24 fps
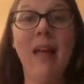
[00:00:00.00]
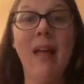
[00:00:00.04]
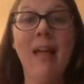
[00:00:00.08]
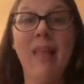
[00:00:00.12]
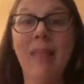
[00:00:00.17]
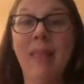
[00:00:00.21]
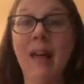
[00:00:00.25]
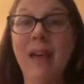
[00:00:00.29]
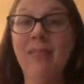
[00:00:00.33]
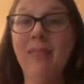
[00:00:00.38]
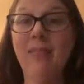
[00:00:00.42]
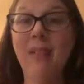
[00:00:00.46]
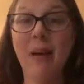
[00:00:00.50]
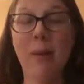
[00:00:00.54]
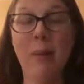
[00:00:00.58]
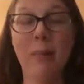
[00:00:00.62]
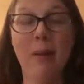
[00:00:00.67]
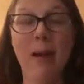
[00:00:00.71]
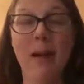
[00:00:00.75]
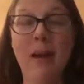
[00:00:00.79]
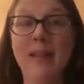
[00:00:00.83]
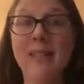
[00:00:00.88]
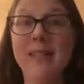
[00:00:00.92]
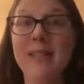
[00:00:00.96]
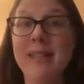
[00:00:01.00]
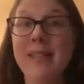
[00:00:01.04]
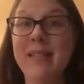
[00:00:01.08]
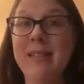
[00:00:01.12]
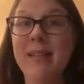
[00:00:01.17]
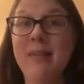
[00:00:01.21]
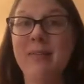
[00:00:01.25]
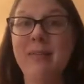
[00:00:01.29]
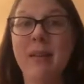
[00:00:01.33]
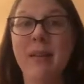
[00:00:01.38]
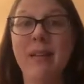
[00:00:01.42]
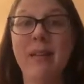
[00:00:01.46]
lifelong practice in
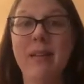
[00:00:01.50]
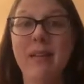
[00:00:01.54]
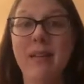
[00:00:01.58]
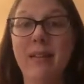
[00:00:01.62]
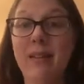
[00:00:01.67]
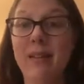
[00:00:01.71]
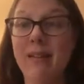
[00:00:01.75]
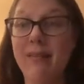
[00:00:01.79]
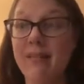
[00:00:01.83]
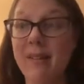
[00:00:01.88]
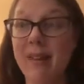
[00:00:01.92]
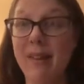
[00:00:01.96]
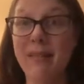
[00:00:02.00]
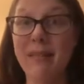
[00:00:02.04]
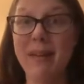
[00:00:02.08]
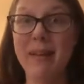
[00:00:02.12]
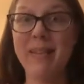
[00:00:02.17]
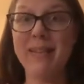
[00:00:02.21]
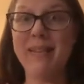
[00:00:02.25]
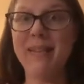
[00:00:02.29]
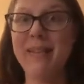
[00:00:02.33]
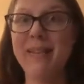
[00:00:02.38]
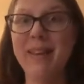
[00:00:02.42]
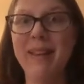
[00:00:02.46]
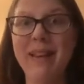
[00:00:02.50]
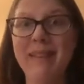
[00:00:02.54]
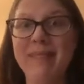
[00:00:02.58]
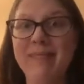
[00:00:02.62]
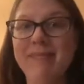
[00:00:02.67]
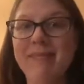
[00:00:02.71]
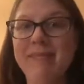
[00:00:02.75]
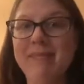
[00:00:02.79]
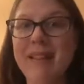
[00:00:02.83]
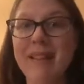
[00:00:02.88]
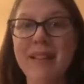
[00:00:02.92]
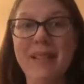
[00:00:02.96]
really like 5 minutes a day.
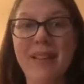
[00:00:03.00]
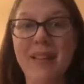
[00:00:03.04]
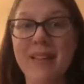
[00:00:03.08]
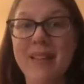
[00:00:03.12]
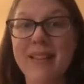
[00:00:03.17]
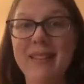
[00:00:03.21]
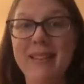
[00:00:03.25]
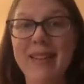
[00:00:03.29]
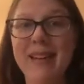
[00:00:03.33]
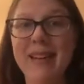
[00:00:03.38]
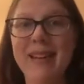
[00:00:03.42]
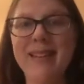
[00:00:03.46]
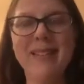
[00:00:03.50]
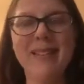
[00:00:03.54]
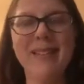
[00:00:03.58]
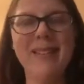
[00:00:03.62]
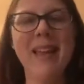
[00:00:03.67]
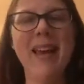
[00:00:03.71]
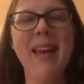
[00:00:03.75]
That's all it takes.